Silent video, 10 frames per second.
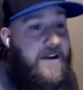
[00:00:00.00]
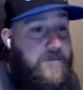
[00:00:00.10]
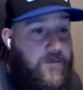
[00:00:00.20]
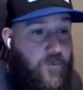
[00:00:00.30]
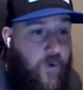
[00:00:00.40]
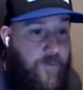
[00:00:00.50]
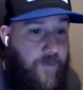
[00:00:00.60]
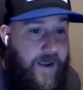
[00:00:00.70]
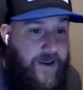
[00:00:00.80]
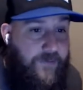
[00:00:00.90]
of equipment
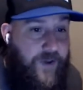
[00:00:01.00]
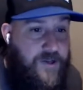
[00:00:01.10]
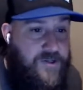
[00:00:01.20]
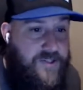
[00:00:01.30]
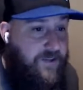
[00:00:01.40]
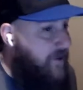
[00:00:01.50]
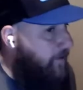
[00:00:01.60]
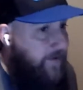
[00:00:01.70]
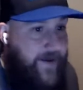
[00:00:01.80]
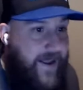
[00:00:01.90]
manufacturers out there,
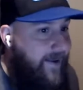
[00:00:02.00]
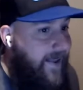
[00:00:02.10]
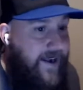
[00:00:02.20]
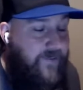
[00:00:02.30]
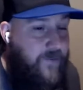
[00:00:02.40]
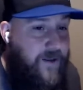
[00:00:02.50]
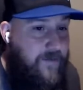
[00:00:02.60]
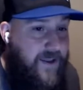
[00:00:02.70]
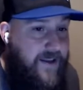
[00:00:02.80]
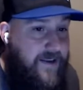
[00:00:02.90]
but not a lot of them can
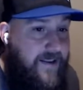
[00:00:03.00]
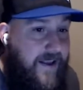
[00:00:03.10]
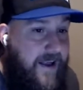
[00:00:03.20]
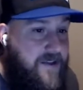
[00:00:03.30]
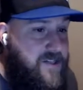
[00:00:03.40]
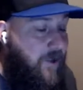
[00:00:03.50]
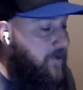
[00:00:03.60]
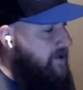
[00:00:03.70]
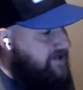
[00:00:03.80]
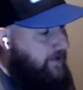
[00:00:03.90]
make it in the NHL
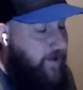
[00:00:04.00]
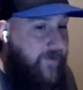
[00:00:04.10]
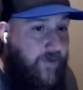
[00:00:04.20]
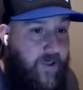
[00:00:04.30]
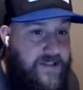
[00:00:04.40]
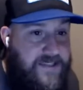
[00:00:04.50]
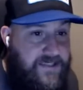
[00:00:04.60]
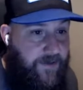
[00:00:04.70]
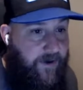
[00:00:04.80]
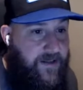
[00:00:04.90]
because they don't have the
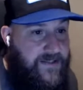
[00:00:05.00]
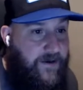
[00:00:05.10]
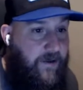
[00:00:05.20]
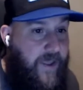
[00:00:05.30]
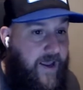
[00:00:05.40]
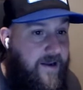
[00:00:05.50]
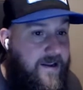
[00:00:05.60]
licensing rights and all that.